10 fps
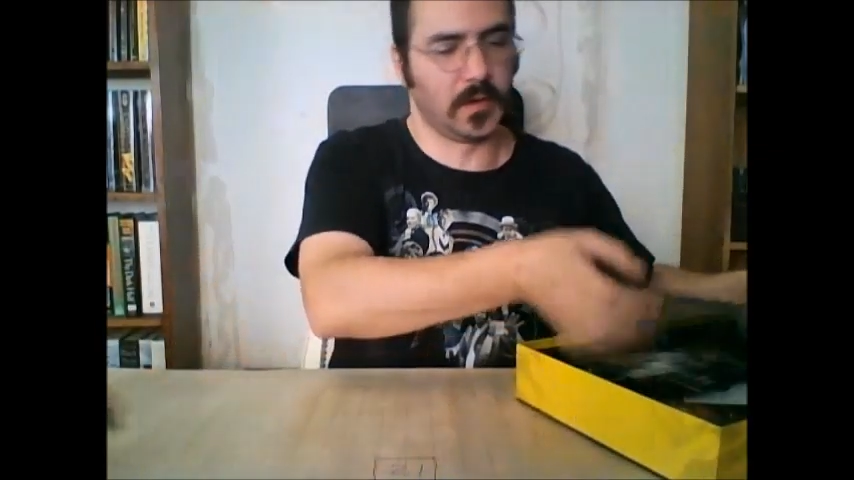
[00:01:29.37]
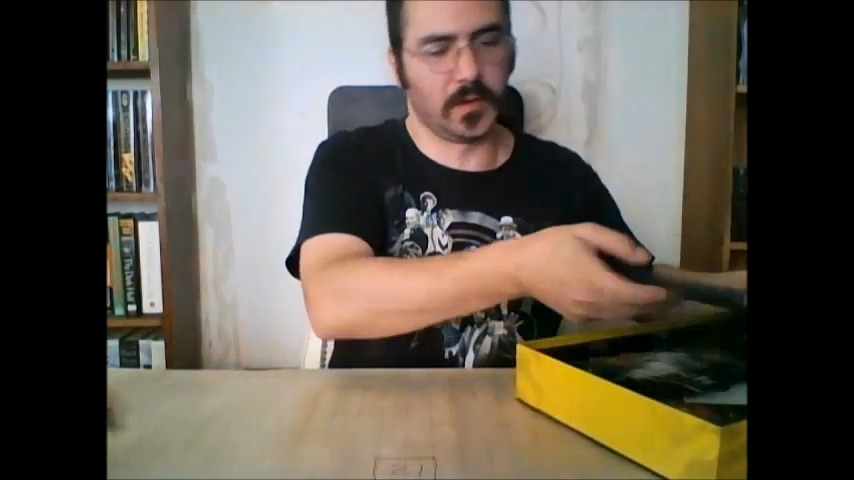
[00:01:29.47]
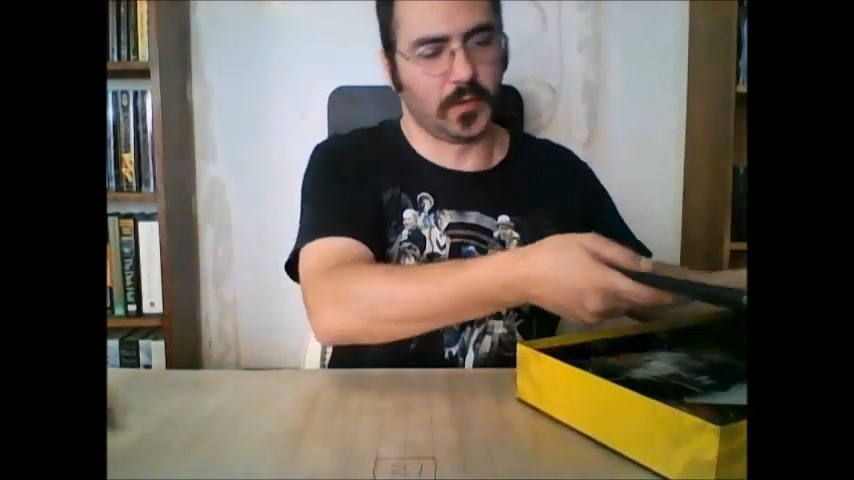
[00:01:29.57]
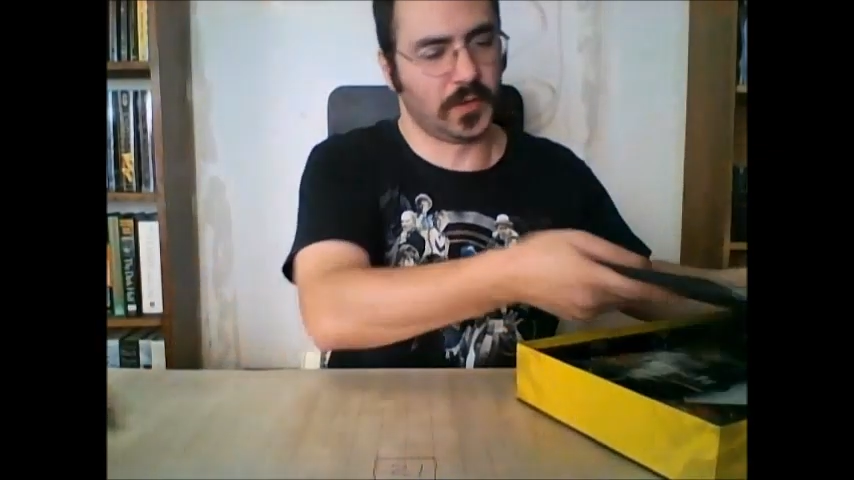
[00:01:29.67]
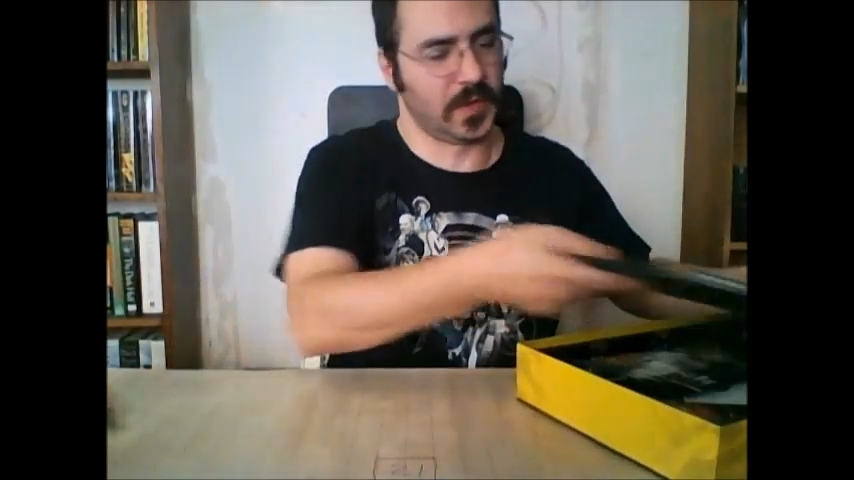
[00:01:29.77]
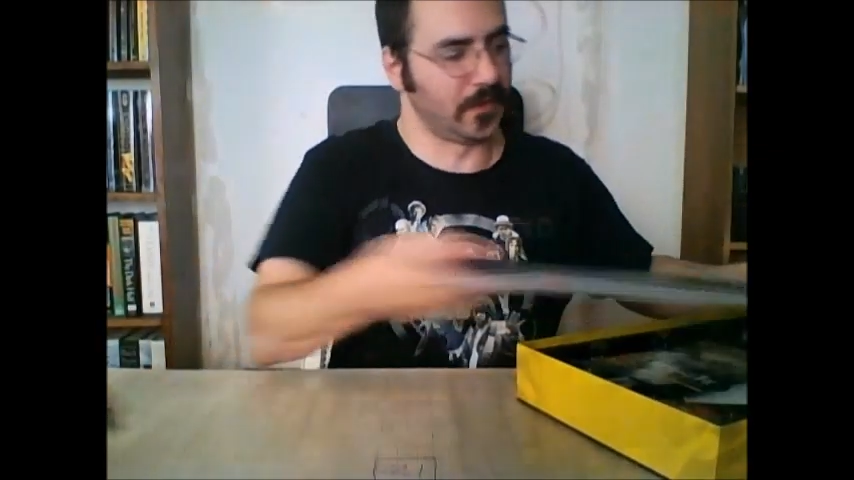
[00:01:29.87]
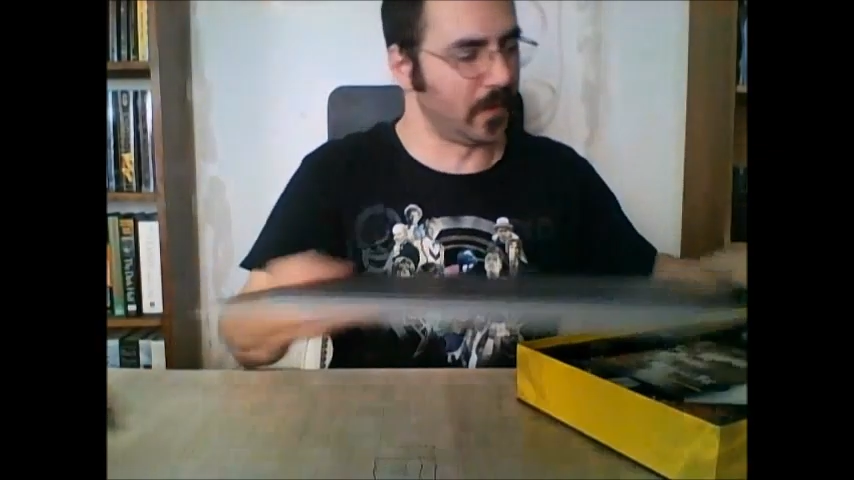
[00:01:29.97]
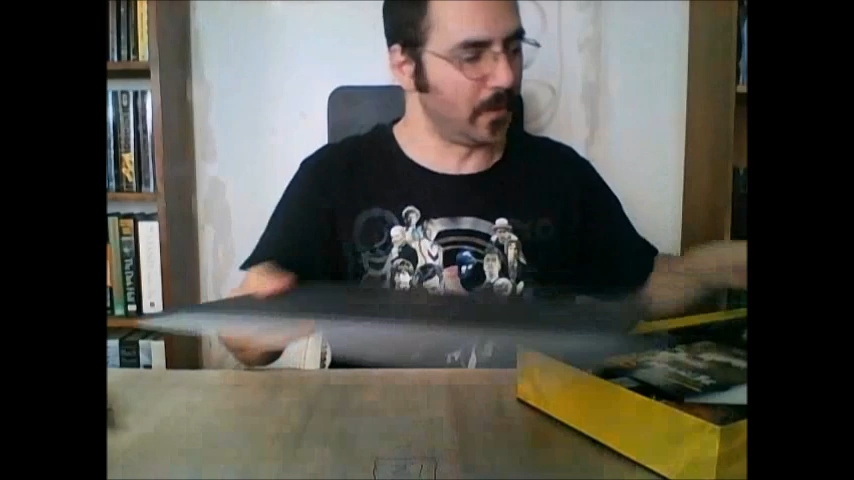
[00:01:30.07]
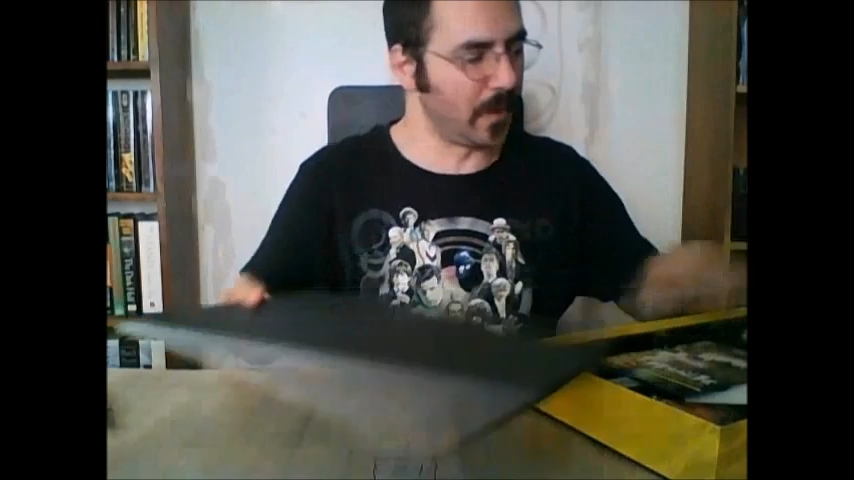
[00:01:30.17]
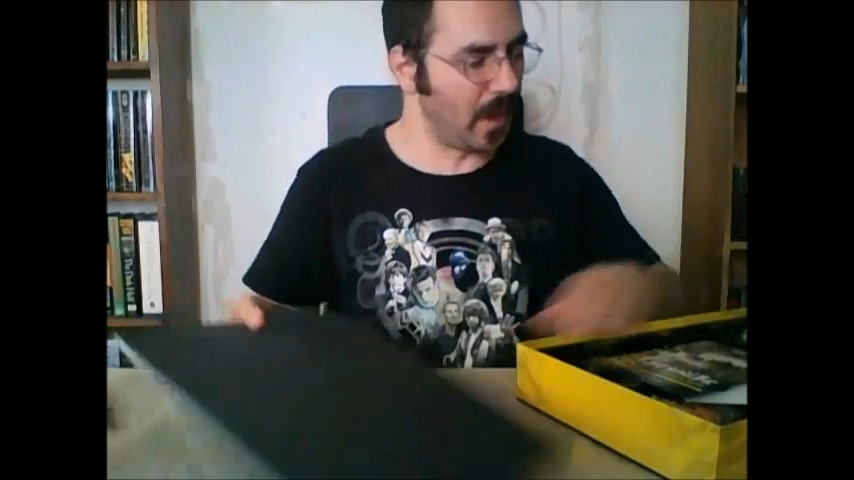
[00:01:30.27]
a little different
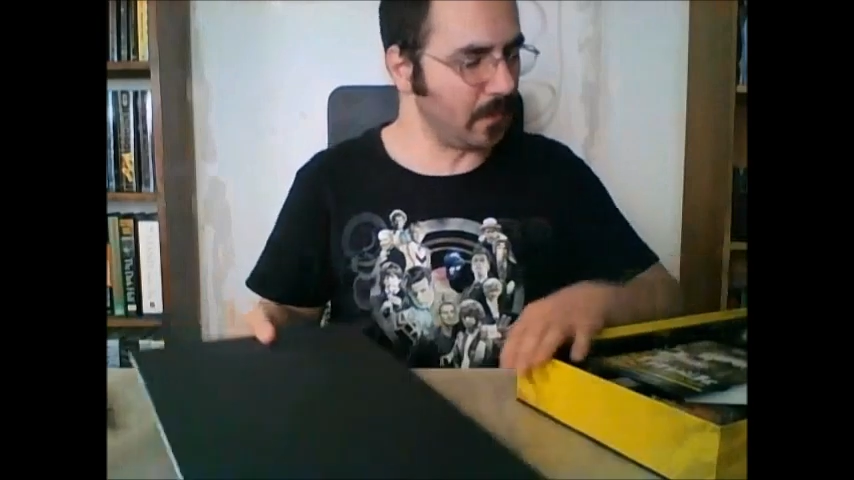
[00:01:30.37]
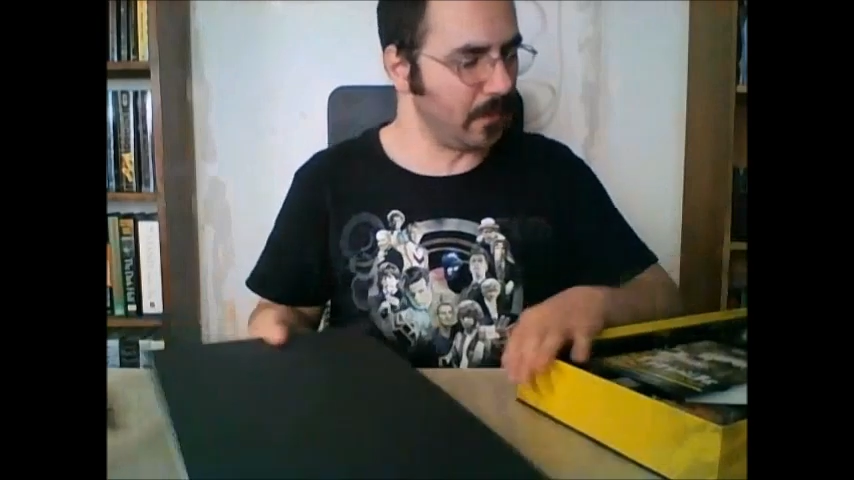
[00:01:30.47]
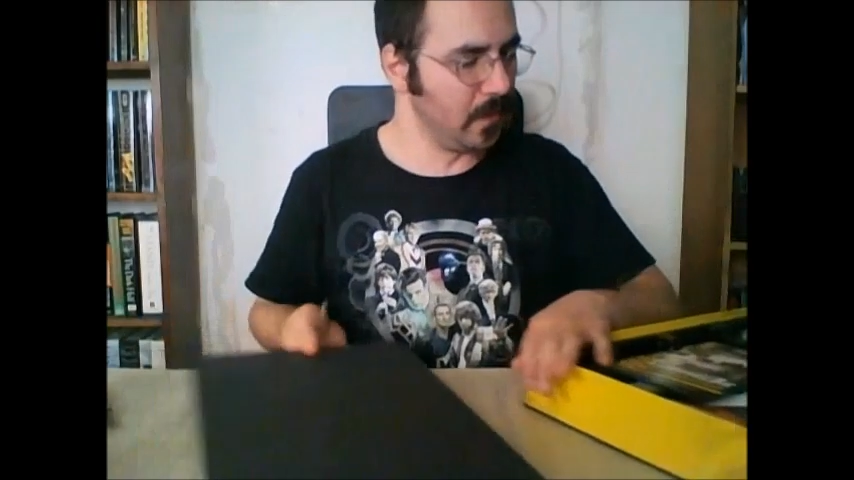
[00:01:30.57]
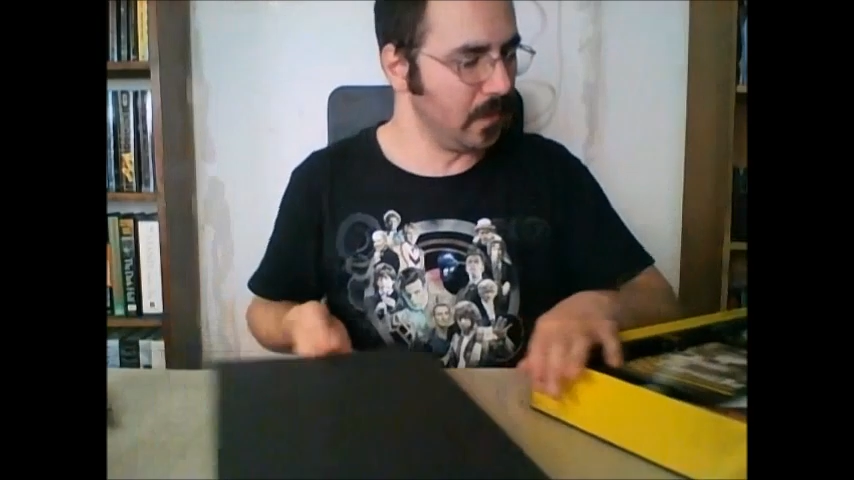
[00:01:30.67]
about them.